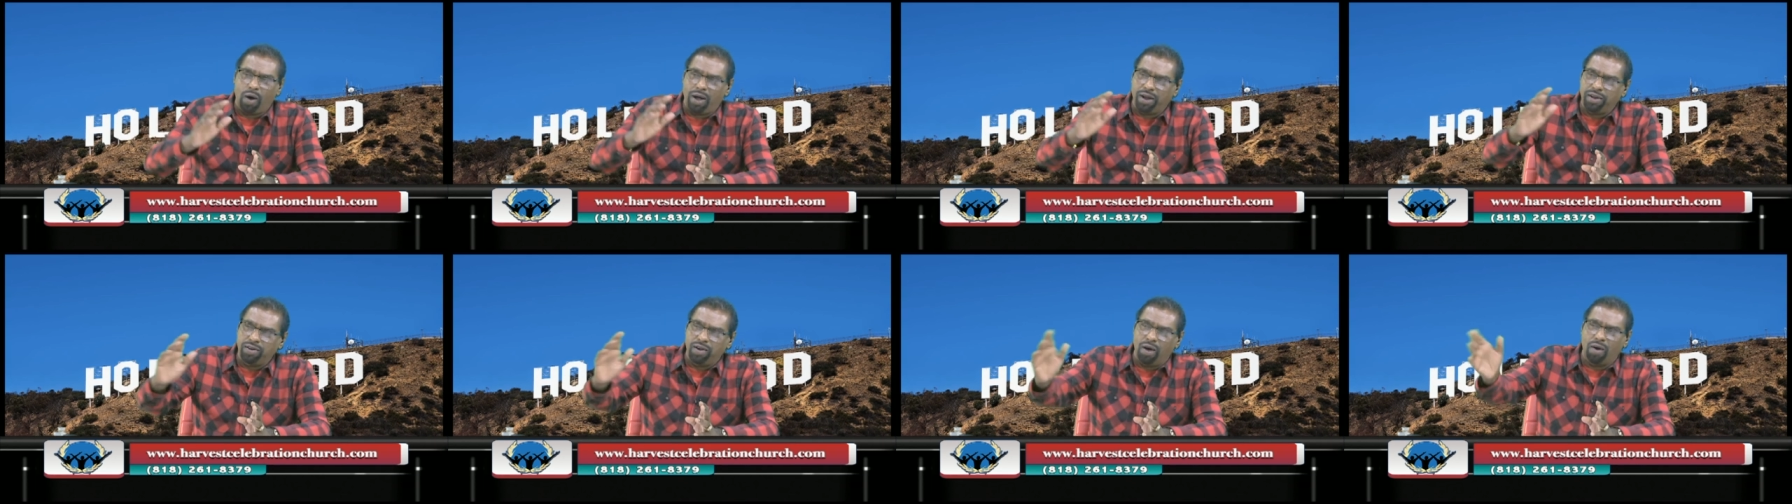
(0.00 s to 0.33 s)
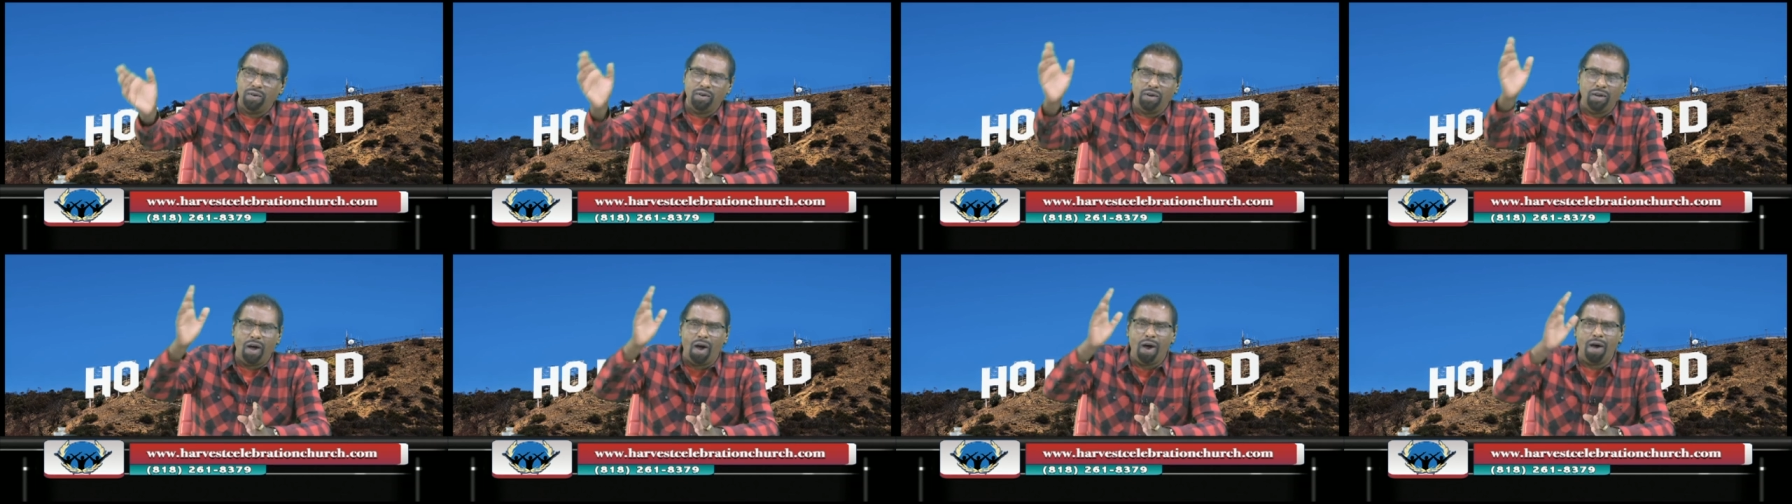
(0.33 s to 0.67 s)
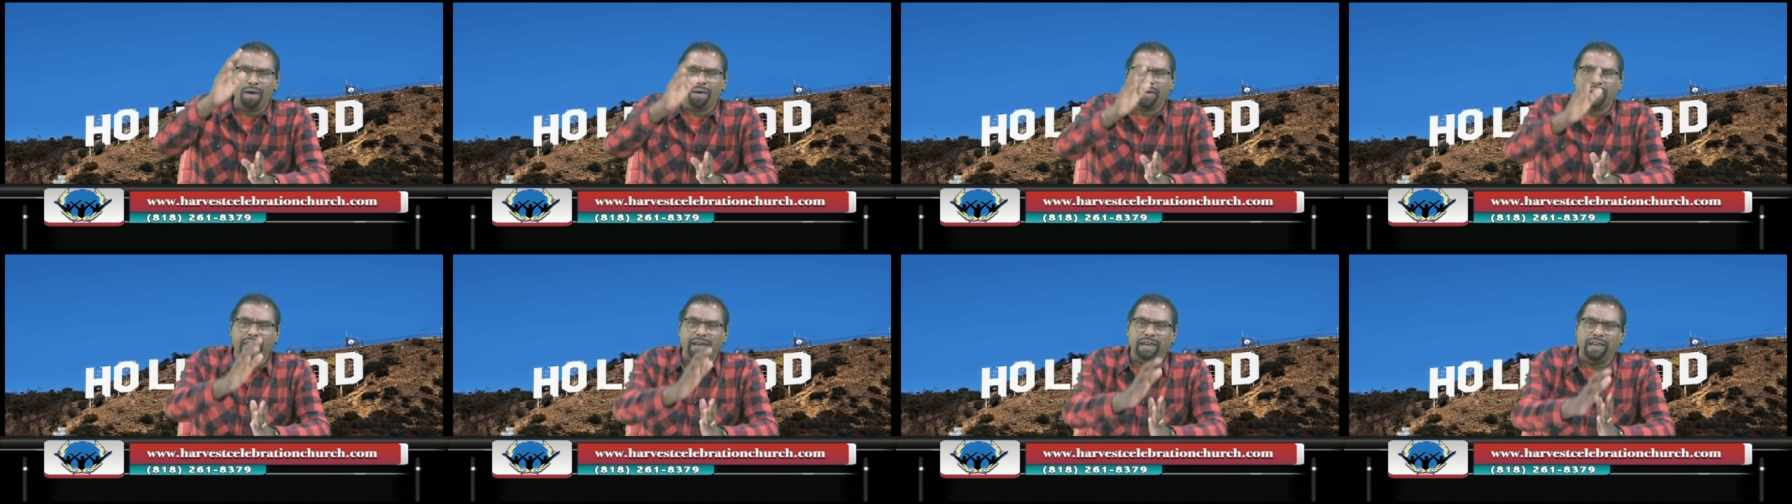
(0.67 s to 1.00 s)
are no
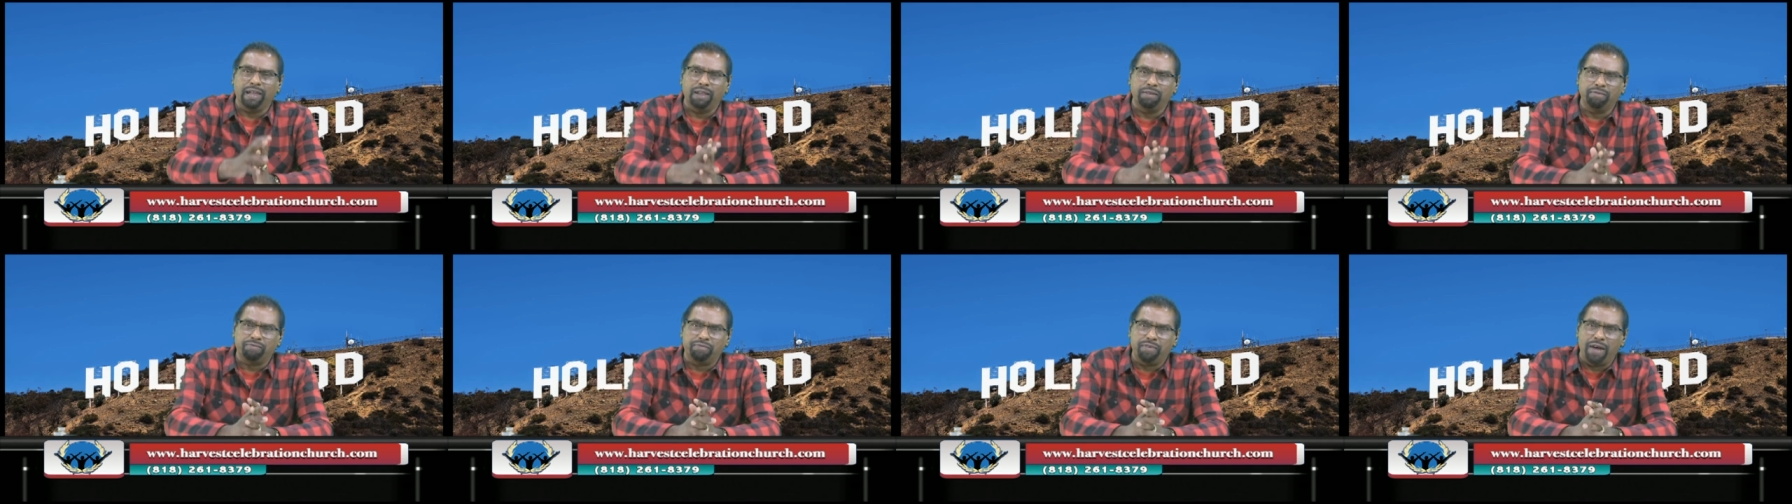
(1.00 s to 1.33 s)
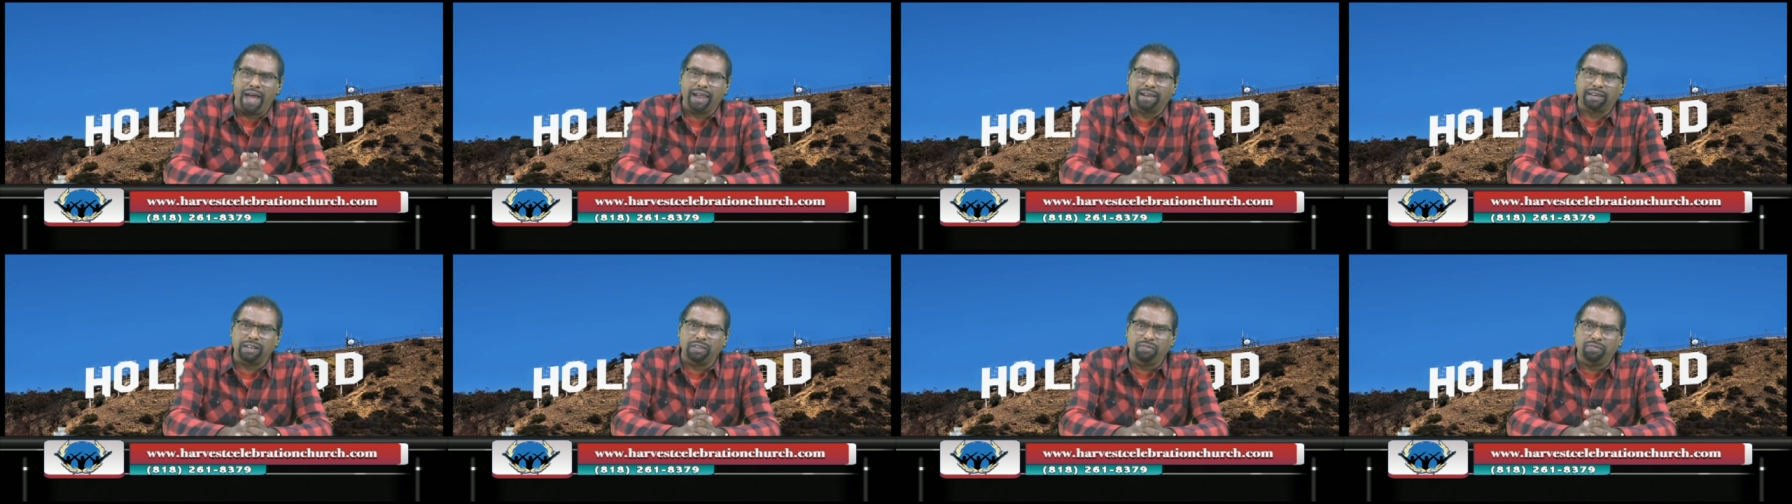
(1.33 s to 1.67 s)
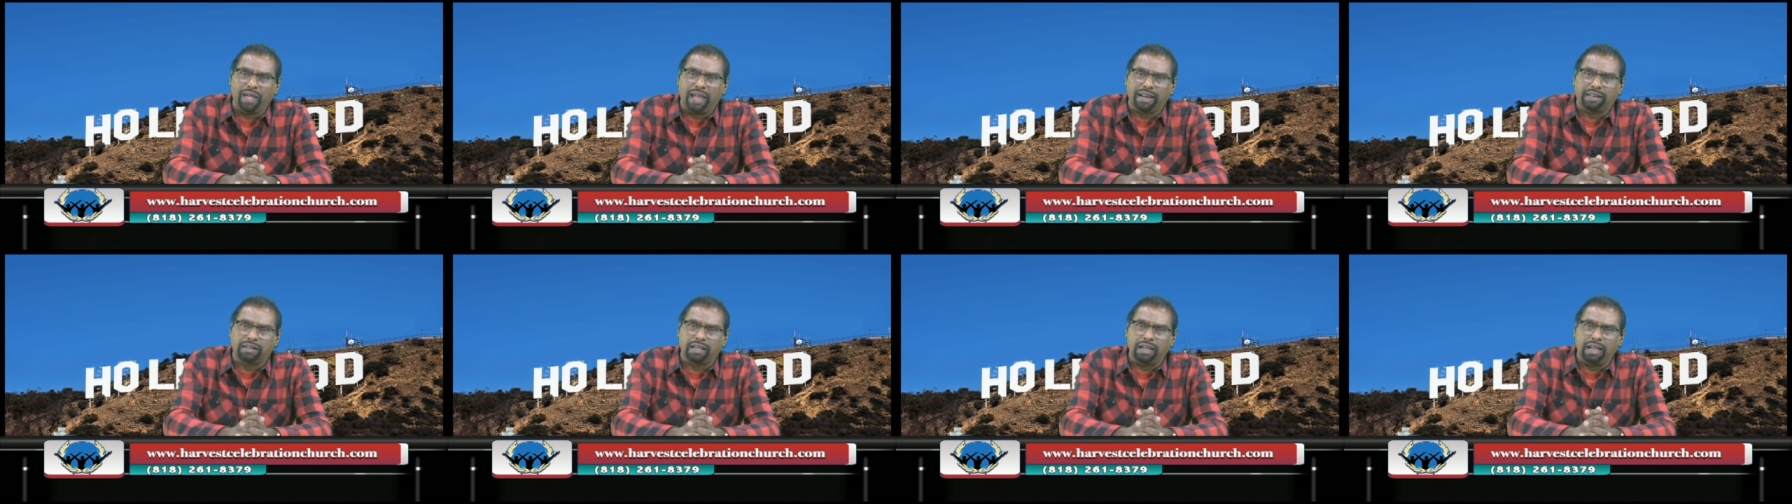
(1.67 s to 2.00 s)
longer, in fact, in
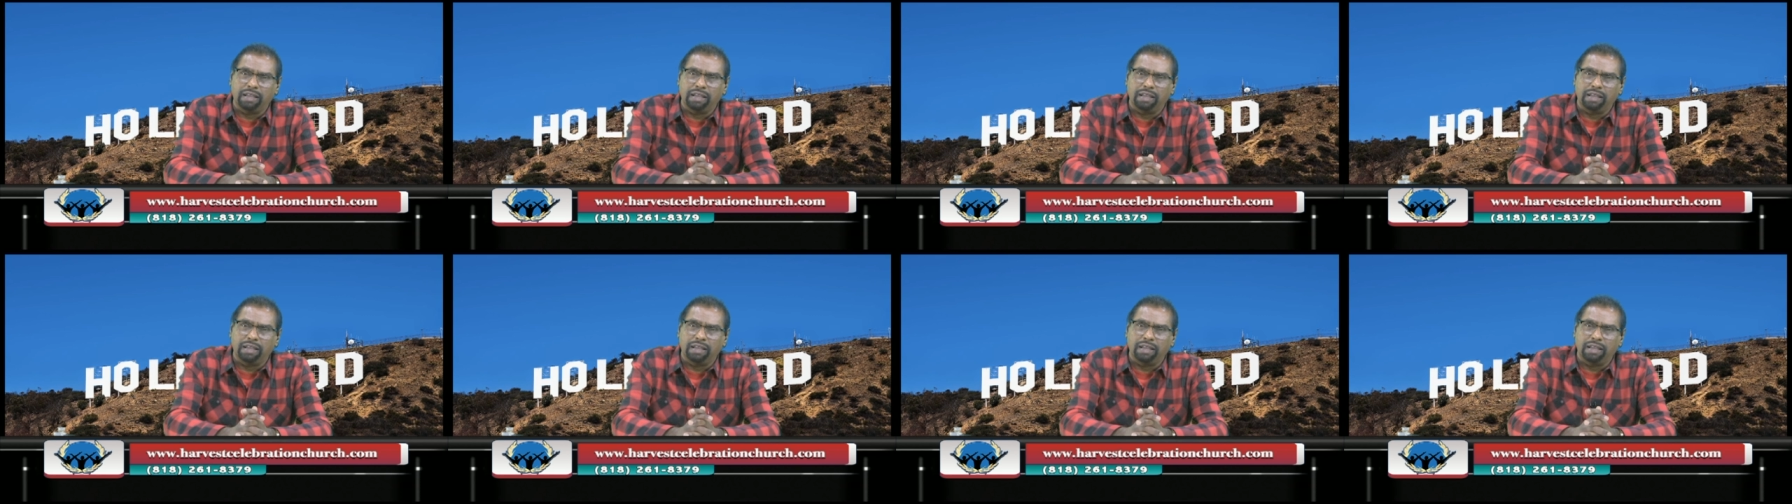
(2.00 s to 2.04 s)
that,